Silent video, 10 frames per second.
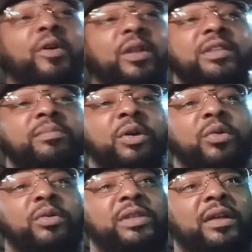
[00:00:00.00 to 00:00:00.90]
For all the
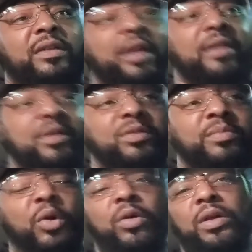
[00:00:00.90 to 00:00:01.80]
smokers out there, I'm
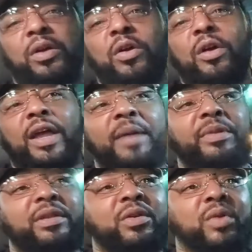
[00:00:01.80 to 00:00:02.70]
smoking a hard
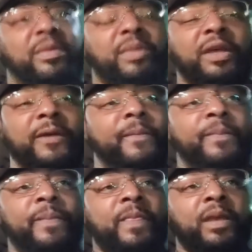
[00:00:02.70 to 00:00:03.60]
habit to quit, man.
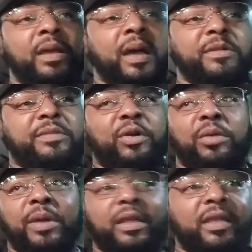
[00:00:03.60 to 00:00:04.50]
I've been
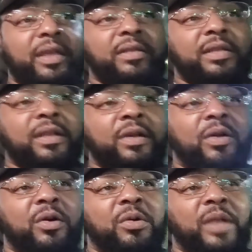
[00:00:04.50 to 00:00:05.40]
smoking my kids, man, their
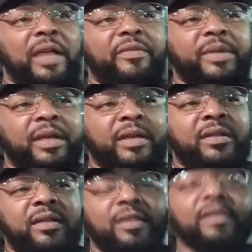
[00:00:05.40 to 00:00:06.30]
whole life,
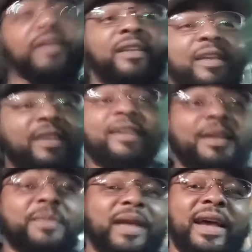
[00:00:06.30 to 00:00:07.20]
man. They've
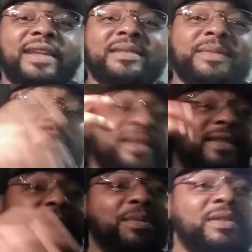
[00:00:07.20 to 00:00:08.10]
been asking me since
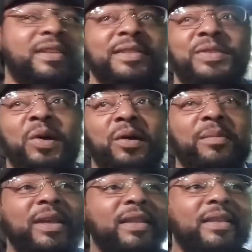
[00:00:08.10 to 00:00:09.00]
they was could talk,
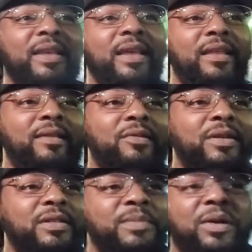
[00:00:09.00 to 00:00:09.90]
man. They ain't
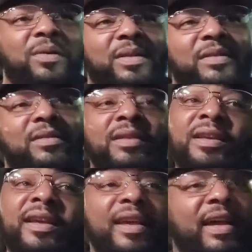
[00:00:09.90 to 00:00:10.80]
quit smoking.
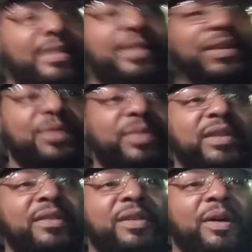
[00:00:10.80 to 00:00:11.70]
I'm still be,
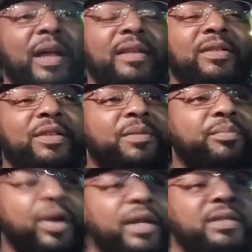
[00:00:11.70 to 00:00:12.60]
you know, I done took
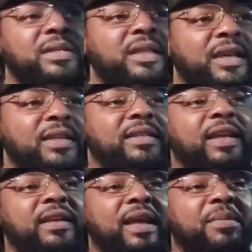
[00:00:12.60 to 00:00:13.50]
breaks and things
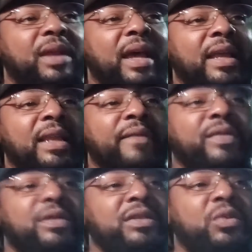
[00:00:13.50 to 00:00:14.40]
like that, but I ain't
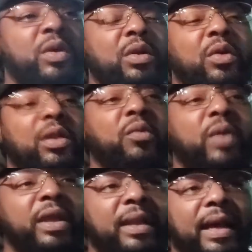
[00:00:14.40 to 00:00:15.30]
never just quit all the
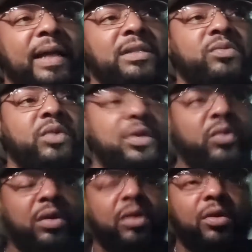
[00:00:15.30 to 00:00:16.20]
way. Now I just want
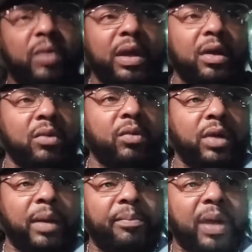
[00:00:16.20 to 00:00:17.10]
to quit all the way. I
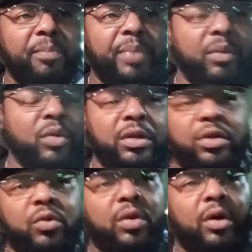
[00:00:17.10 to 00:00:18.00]
don't know. I've been wanting
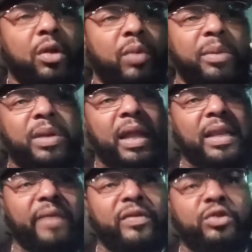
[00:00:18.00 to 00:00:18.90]
to quit all the way, but I
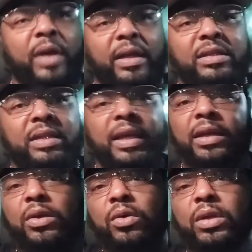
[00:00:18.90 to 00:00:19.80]
never tried to
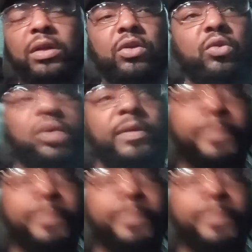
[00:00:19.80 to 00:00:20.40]
stand on it to do it.